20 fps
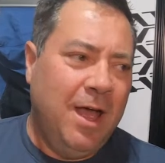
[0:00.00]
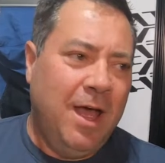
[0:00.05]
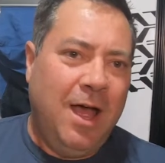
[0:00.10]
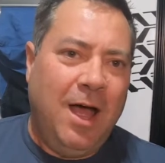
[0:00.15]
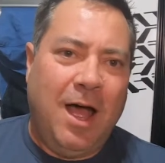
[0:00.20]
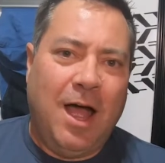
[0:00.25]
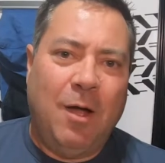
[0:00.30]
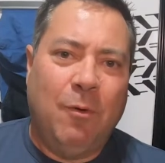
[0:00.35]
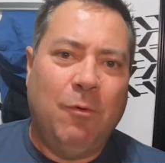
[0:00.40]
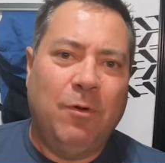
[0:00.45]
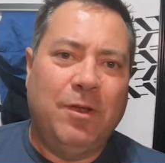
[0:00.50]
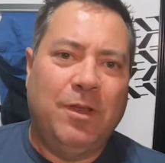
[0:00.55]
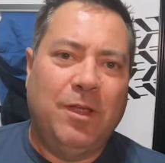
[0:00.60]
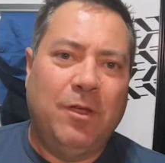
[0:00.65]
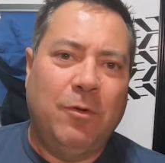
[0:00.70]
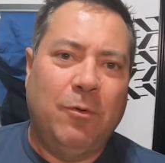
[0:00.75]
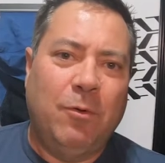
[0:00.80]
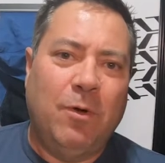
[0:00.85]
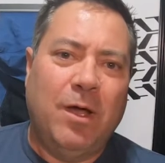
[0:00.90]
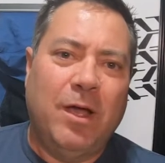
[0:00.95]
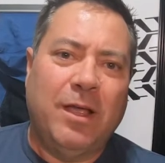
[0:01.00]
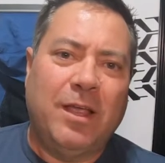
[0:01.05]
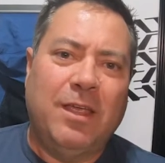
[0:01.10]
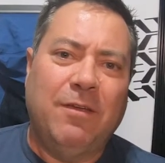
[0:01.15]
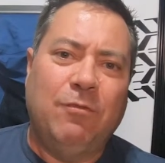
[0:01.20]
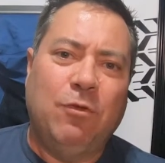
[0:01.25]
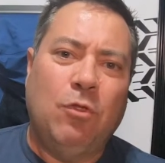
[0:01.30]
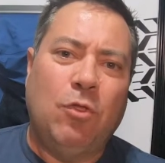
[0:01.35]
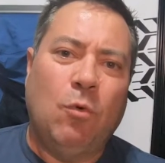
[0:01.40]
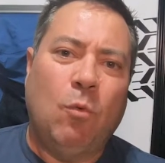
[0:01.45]
I wanted to give
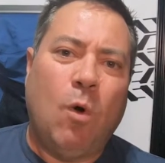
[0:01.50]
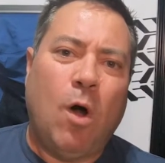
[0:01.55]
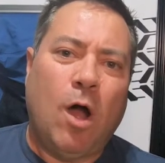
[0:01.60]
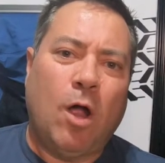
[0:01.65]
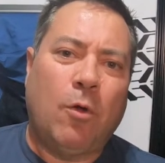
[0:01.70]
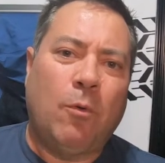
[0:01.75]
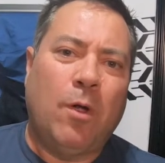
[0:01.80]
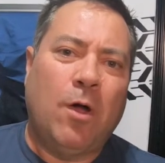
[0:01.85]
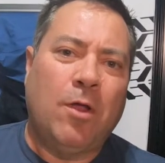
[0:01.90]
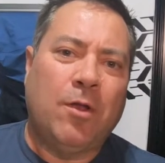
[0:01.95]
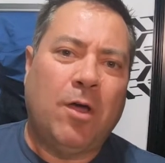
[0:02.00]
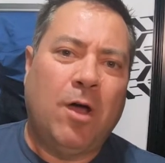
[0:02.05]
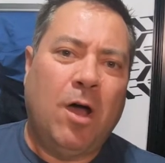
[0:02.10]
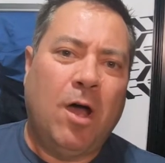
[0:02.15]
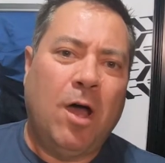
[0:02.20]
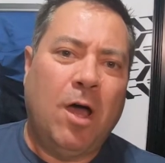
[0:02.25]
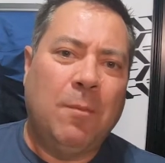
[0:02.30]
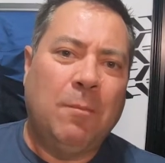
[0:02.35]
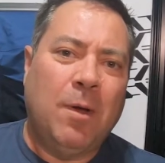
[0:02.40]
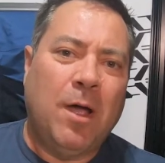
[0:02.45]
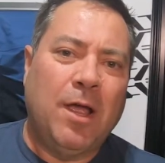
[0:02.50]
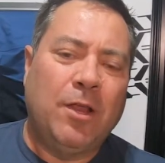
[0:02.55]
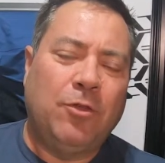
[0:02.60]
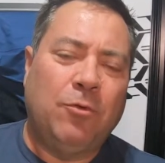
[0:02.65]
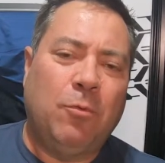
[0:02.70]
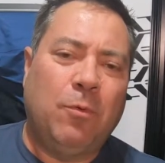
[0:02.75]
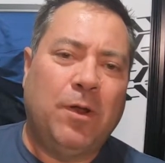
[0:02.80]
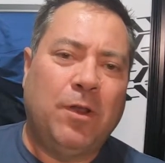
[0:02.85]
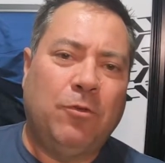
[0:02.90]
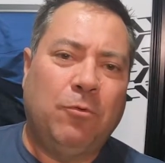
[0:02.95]
you the walk around on my
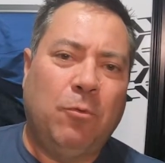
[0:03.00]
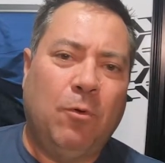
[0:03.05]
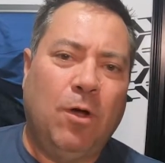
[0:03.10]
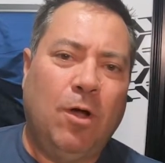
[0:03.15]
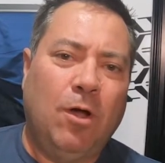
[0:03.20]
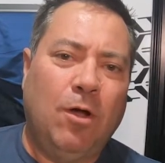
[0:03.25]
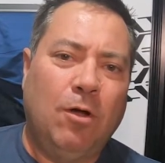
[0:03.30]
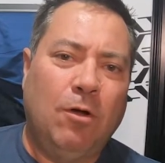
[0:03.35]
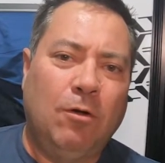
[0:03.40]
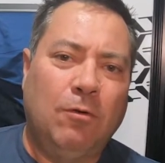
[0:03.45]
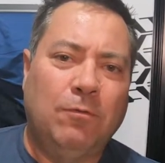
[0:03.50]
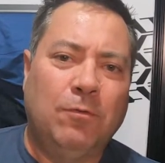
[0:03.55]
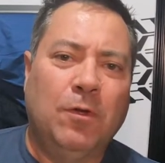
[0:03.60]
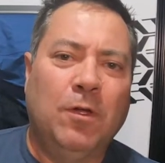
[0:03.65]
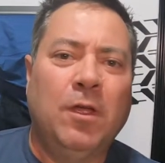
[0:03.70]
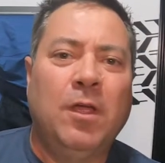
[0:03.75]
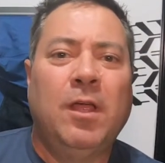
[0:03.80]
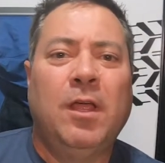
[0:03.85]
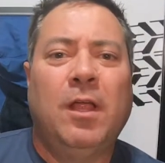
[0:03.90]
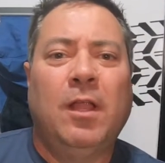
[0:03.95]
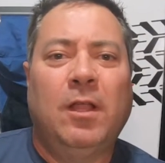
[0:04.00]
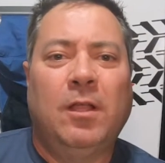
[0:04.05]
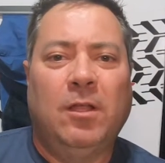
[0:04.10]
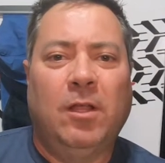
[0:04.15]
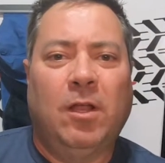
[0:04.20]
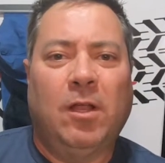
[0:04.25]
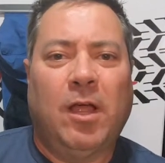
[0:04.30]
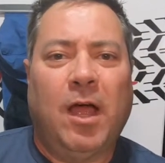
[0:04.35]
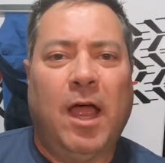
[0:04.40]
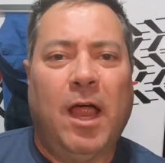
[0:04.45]
2012
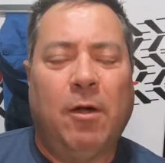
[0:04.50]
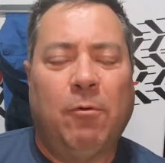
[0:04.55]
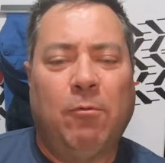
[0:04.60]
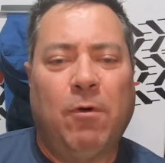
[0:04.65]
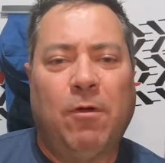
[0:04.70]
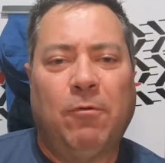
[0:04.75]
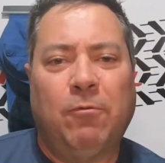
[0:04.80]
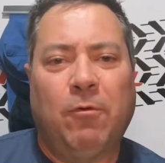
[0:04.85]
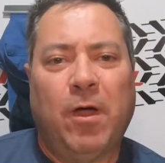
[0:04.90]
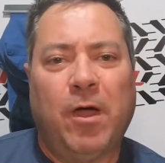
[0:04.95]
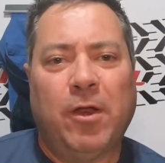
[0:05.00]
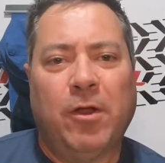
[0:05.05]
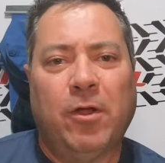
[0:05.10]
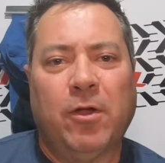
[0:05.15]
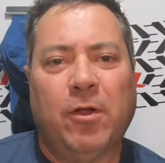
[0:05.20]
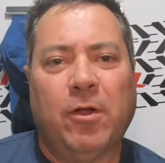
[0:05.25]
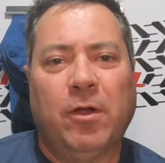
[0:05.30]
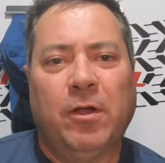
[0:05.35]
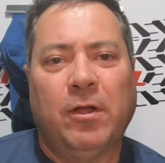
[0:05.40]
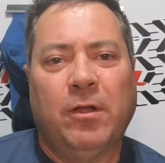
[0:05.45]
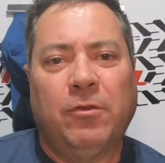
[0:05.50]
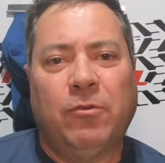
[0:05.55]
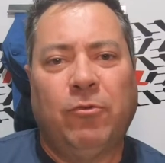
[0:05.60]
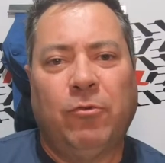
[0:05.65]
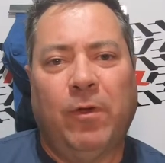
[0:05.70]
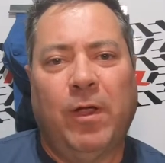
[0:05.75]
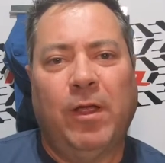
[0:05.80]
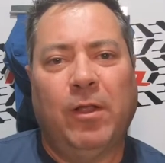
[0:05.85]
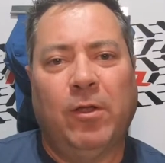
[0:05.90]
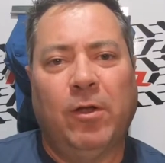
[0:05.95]
Little Guy Rough Rider
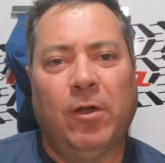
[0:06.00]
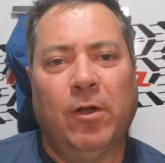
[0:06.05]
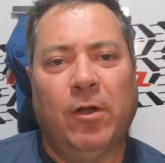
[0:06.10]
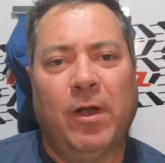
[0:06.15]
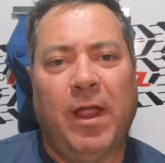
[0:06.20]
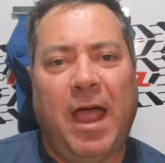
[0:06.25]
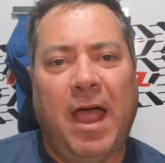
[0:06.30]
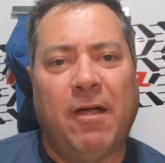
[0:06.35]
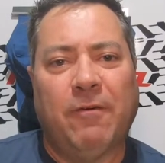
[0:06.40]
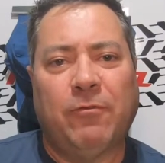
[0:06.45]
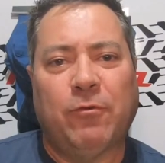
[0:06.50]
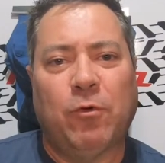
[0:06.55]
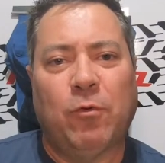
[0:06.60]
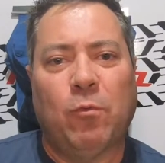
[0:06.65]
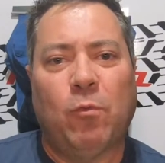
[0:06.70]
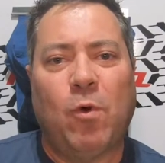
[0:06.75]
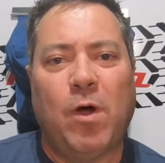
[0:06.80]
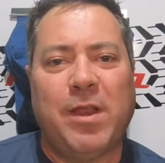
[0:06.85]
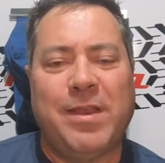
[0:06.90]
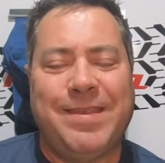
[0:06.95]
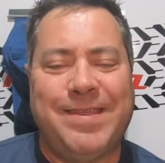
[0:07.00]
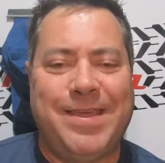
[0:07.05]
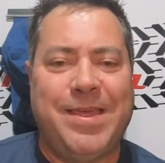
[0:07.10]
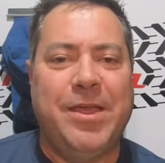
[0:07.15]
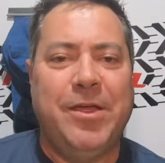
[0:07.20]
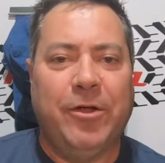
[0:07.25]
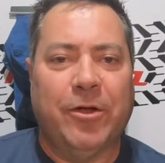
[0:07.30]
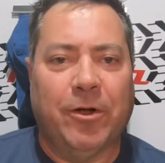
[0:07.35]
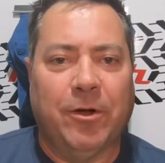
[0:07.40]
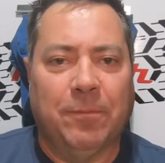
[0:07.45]
trailer after 1
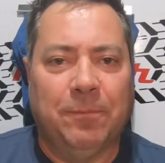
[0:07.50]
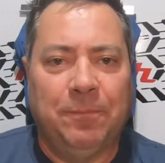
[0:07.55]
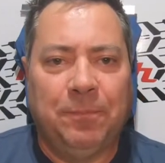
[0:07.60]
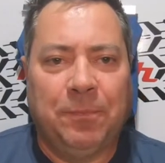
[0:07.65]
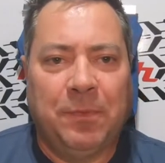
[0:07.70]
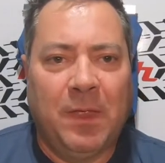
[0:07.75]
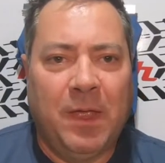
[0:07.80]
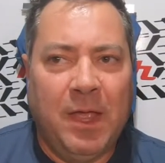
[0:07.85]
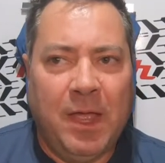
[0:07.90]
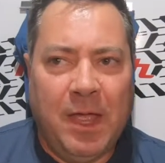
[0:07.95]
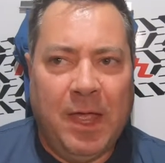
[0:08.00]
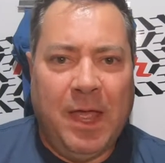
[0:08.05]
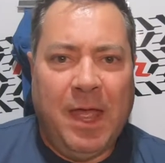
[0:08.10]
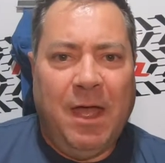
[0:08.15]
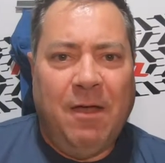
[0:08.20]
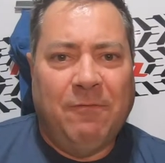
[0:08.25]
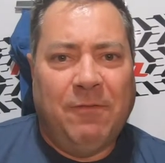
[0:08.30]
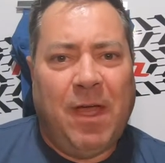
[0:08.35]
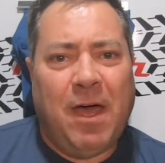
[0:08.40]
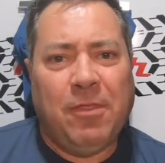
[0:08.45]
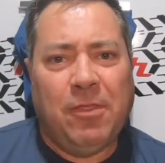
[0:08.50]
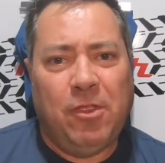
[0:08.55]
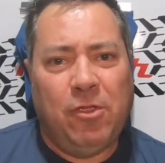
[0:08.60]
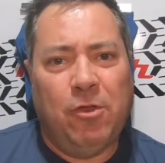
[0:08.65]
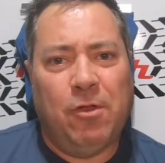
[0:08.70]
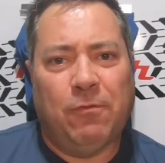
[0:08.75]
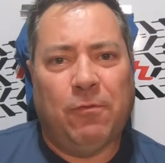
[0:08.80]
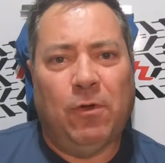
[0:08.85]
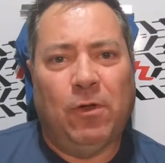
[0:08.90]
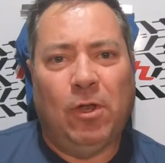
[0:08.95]
year. I've had the
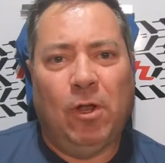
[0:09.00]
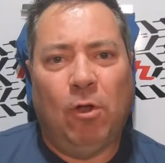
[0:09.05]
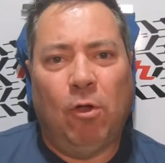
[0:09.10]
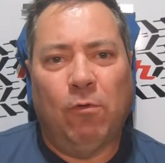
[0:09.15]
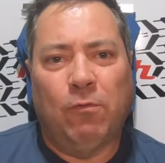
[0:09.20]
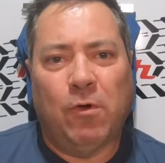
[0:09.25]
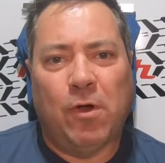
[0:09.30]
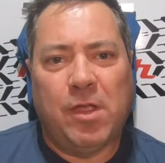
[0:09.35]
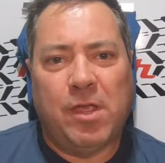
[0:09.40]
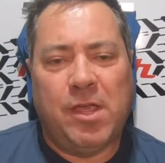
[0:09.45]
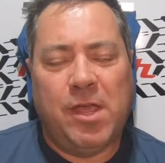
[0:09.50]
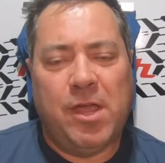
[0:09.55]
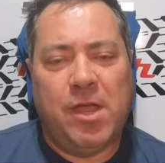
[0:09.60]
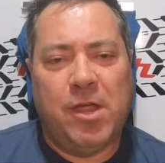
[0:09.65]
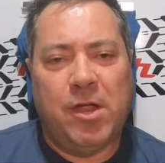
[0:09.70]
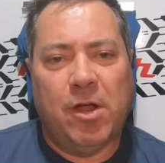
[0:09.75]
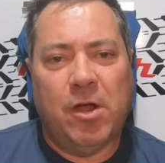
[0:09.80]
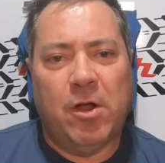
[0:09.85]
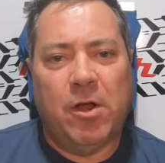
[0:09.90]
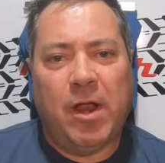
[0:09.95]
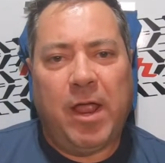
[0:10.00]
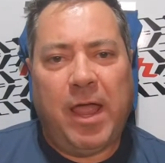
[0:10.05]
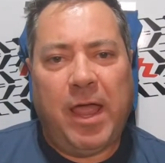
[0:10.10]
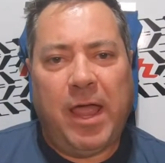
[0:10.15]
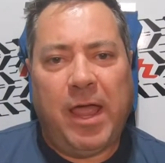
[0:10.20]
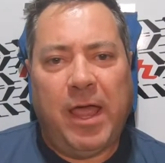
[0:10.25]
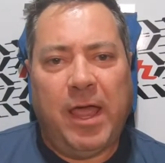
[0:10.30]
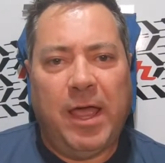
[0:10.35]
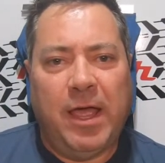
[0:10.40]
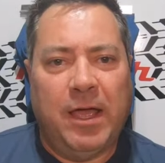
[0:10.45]
unit for a little over a year
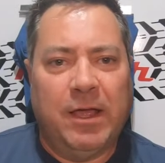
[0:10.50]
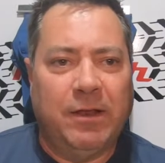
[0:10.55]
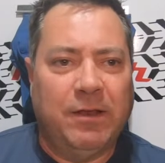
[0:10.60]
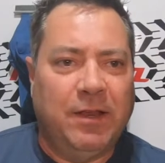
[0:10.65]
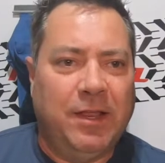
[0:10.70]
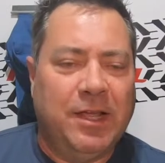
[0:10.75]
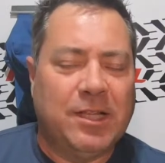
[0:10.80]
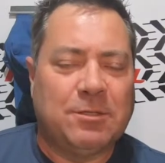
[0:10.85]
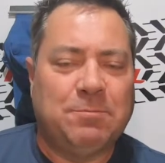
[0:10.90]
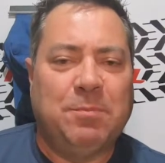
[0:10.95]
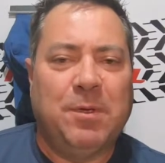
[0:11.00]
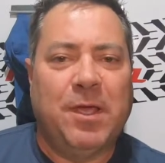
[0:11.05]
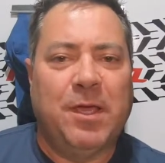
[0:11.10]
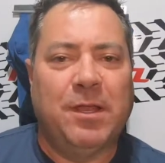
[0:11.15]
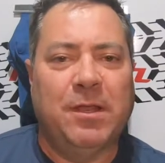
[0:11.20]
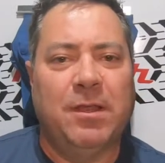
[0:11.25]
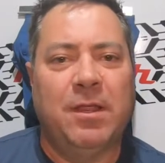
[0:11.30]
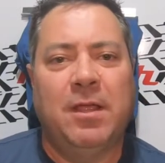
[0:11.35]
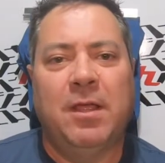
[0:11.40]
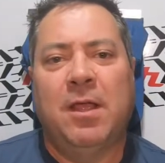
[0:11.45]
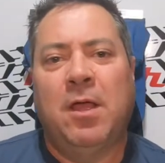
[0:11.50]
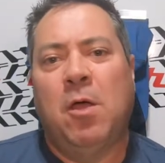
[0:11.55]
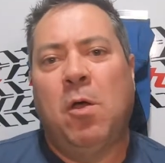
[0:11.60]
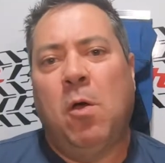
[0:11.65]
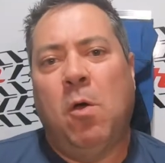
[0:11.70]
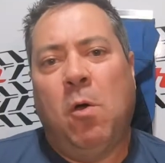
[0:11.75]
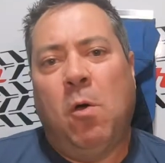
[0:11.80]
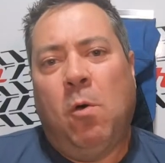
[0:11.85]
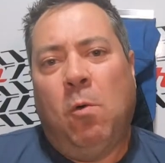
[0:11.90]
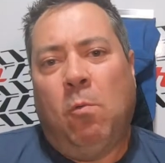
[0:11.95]
and it's been
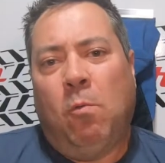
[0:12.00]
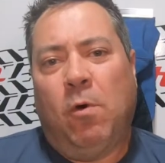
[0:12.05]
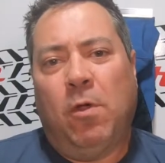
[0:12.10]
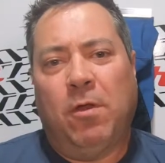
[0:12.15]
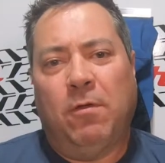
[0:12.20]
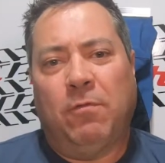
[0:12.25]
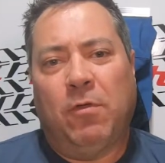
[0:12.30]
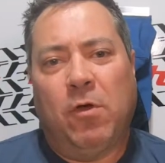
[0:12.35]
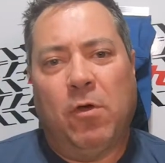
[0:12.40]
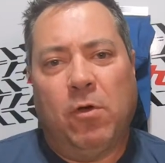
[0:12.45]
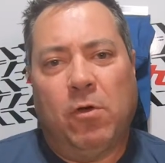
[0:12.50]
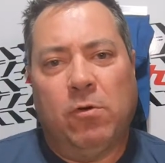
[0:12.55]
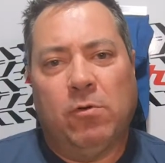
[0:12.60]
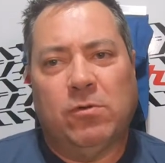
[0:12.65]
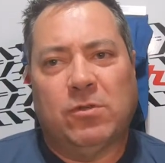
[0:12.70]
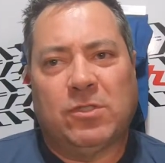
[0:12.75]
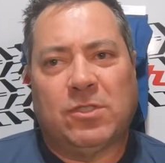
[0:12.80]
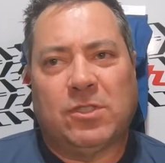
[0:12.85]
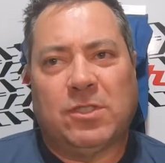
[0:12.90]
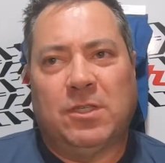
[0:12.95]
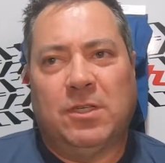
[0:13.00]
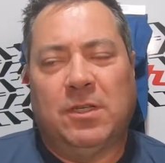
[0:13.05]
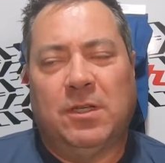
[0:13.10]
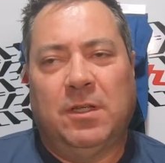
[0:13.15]
one of those